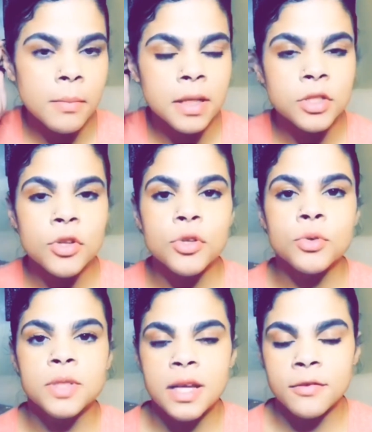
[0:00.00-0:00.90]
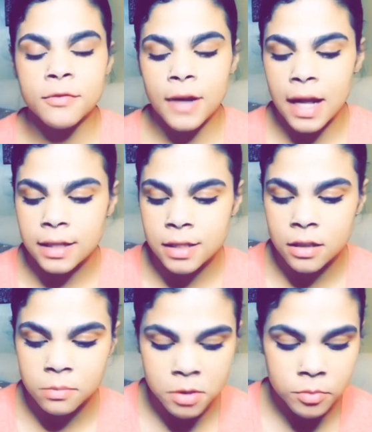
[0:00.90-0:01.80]
to use a flat tipped
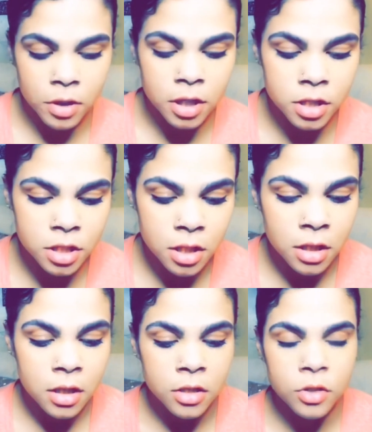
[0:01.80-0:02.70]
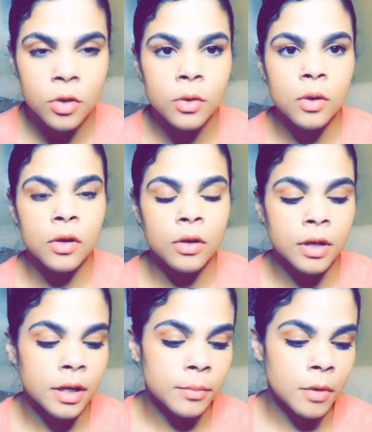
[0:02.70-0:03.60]
brush, so or
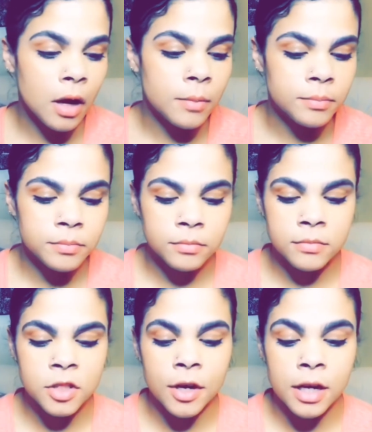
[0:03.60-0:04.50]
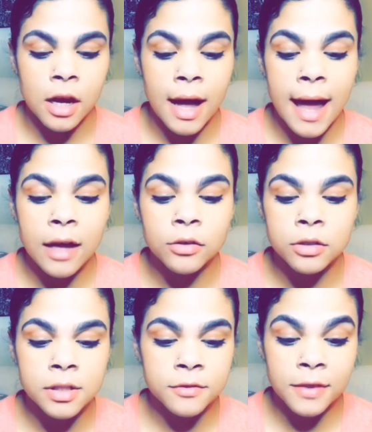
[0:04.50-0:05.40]
sorry, an angled
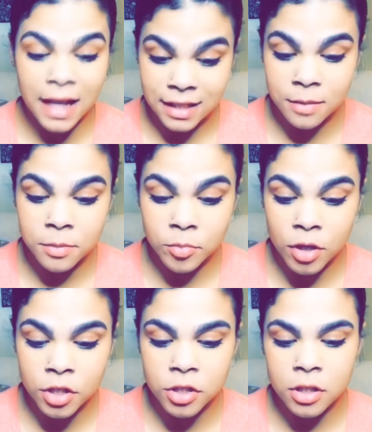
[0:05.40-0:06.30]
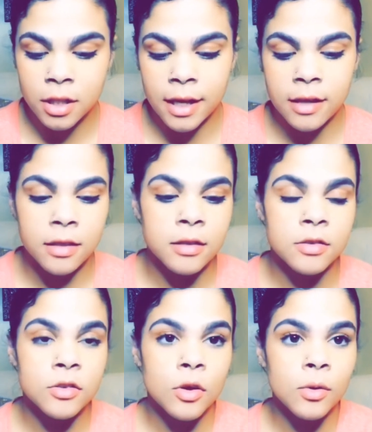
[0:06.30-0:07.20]
flat tipped brush like
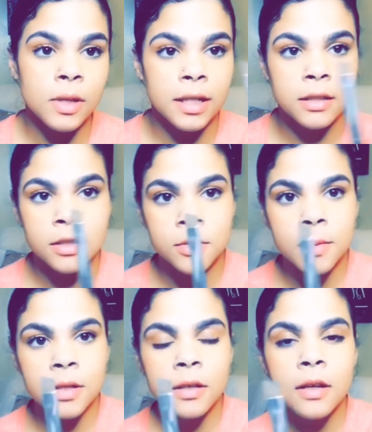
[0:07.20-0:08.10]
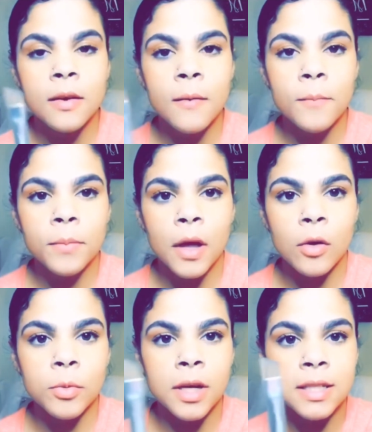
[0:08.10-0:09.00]
so, like this one. I hope you
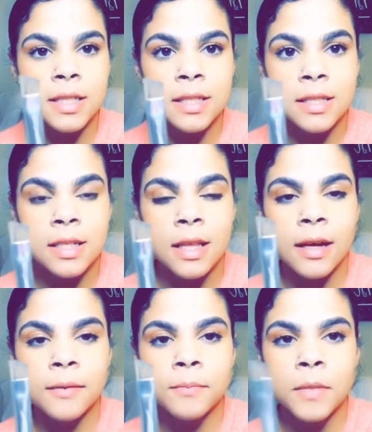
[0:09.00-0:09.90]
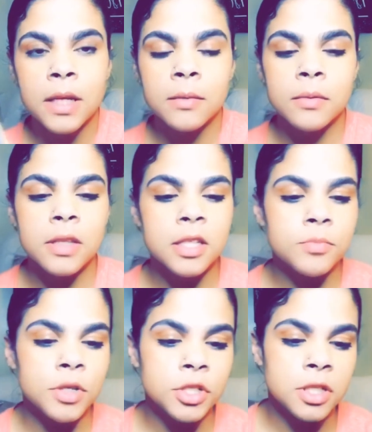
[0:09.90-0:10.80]
guys can see that. This brush
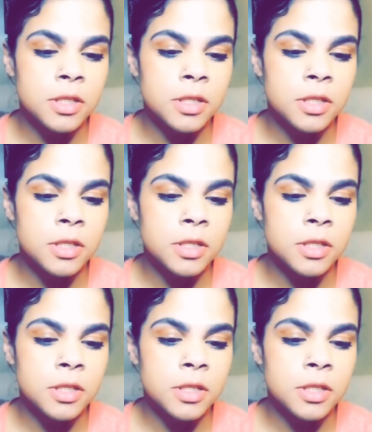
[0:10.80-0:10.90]
is